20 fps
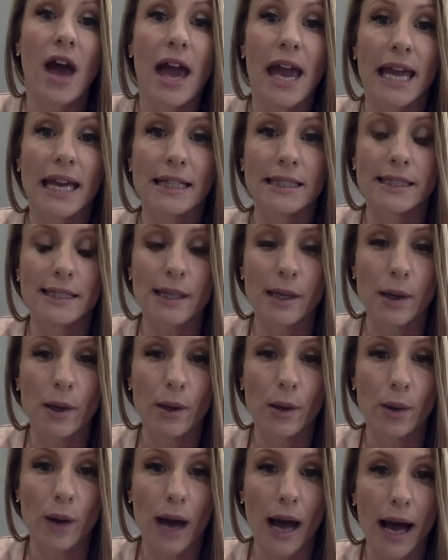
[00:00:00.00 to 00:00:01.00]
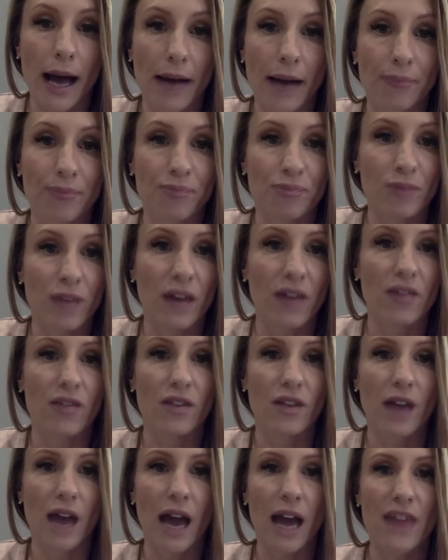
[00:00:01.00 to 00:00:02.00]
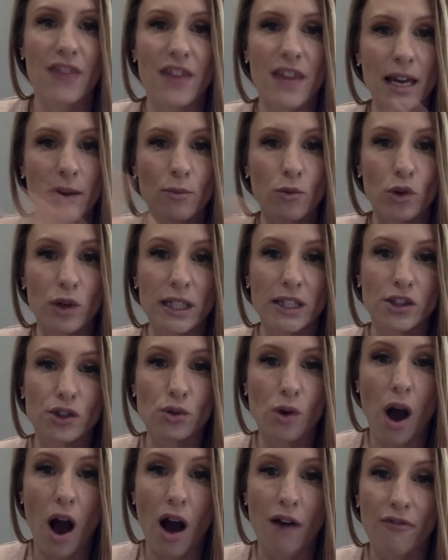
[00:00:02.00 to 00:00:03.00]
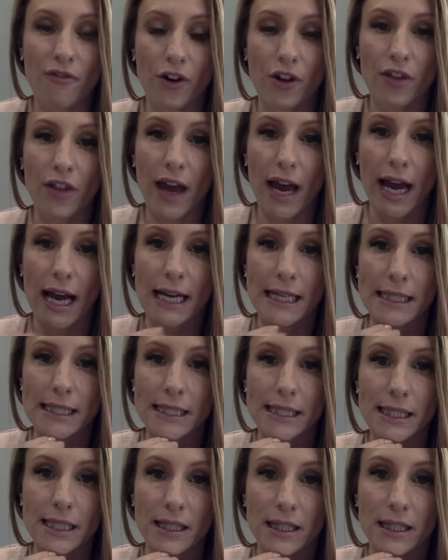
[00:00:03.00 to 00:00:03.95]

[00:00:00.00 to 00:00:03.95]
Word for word: And so I think I'm going to offer that